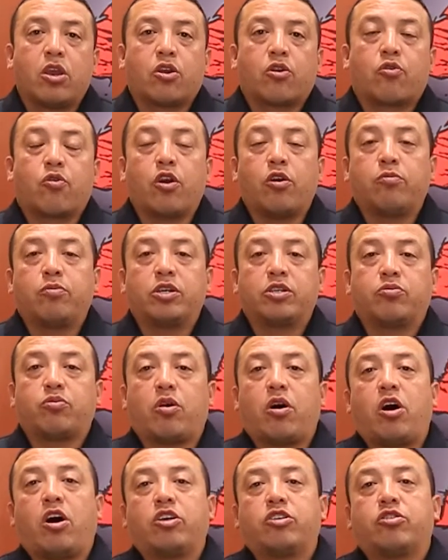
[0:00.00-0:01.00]
Chromebooks
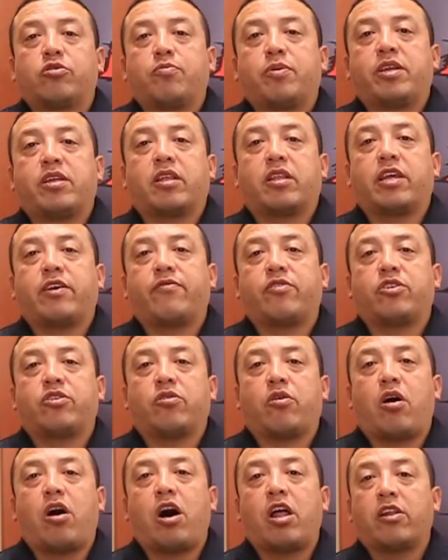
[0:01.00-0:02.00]
will also be delivered
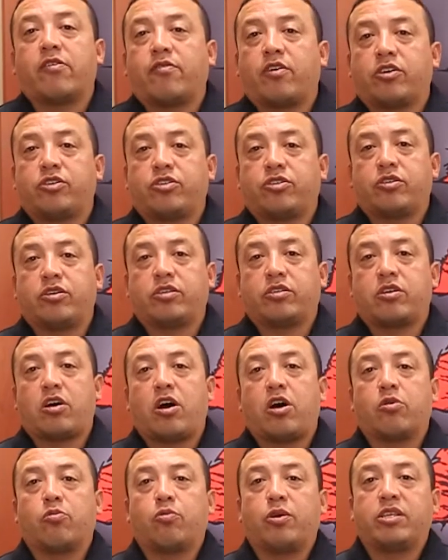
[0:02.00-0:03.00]
to all of our students
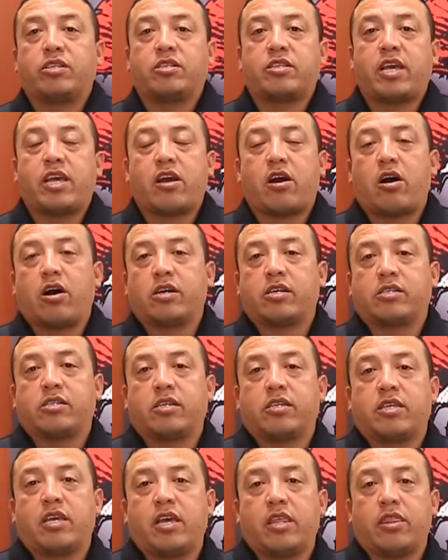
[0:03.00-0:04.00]
on Wednesday, August
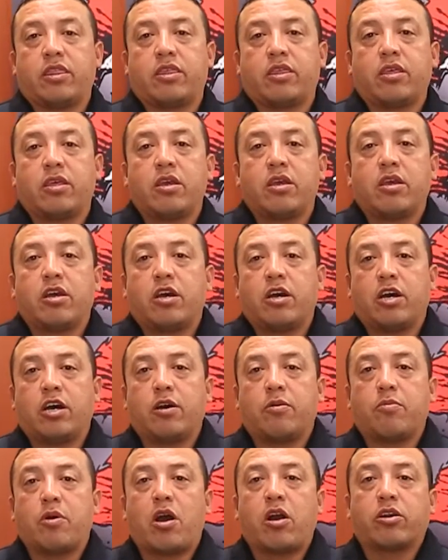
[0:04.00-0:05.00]
10th
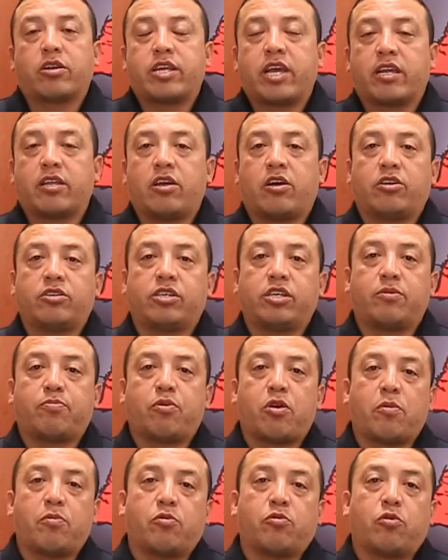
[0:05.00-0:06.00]
um, our technology
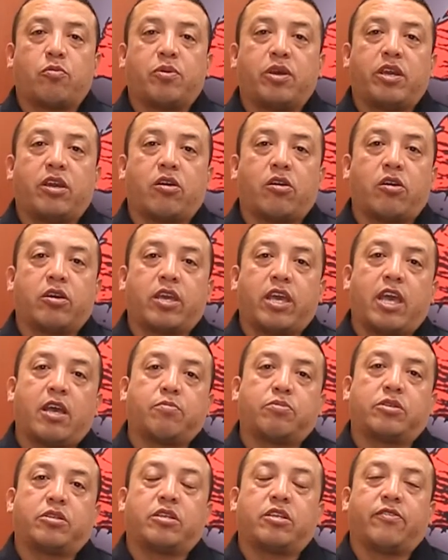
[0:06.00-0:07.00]
department will be here on
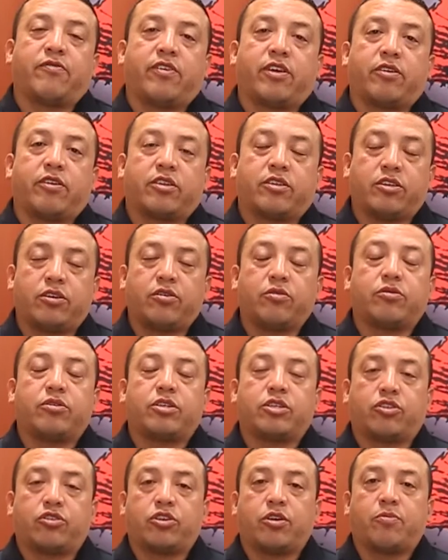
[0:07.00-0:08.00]
campus to develop to
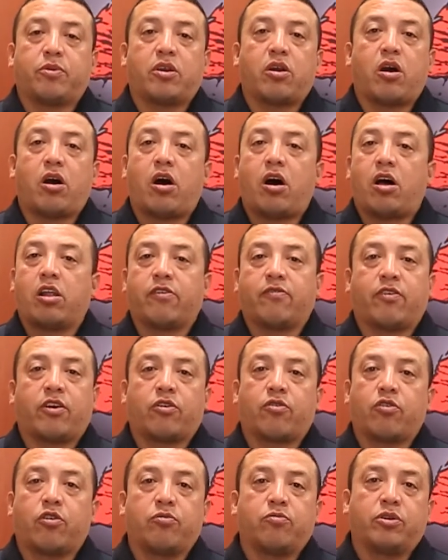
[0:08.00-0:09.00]
distribute all of our
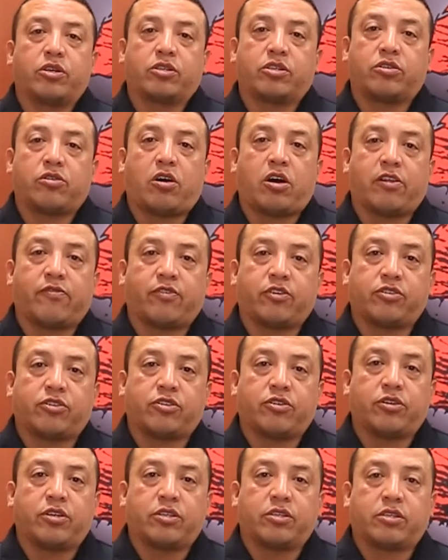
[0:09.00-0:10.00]
Chromebooks to all of our
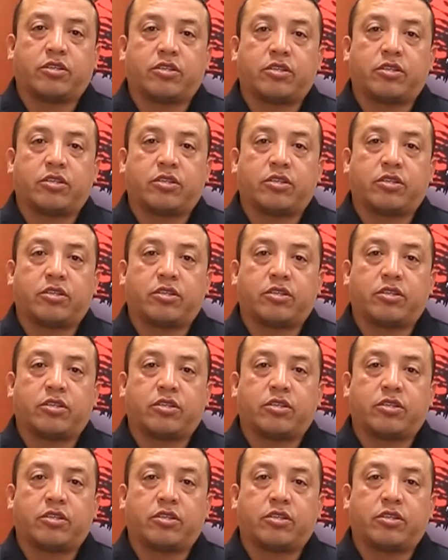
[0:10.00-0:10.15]
students.